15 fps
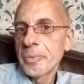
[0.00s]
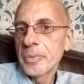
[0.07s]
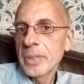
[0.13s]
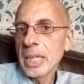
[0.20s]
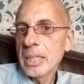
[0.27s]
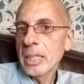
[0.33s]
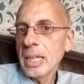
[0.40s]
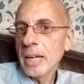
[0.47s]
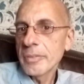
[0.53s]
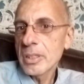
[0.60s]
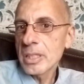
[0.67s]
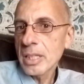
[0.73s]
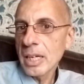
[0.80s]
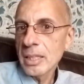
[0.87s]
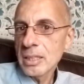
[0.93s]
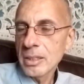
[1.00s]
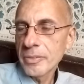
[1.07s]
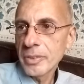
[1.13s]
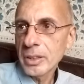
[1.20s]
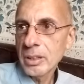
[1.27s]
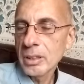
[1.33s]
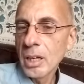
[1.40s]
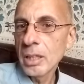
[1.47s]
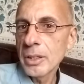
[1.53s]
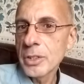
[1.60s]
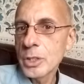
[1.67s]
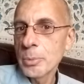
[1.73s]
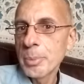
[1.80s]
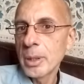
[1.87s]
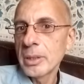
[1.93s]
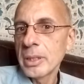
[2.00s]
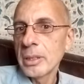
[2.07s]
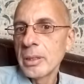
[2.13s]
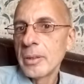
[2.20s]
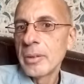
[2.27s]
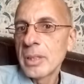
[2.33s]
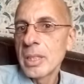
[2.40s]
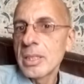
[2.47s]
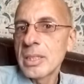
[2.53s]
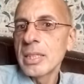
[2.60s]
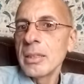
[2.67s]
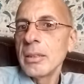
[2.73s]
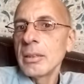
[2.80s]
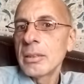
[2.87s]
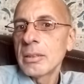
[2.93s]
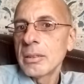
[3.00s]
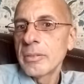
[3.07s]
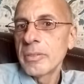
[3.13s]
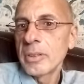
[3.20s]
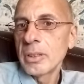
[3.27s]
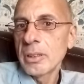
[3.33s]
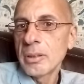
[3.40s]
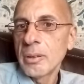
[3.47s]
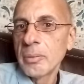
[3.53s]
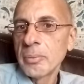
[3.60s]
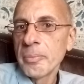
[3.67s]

They didn't have the scientific knowledge about the, the tilt of the,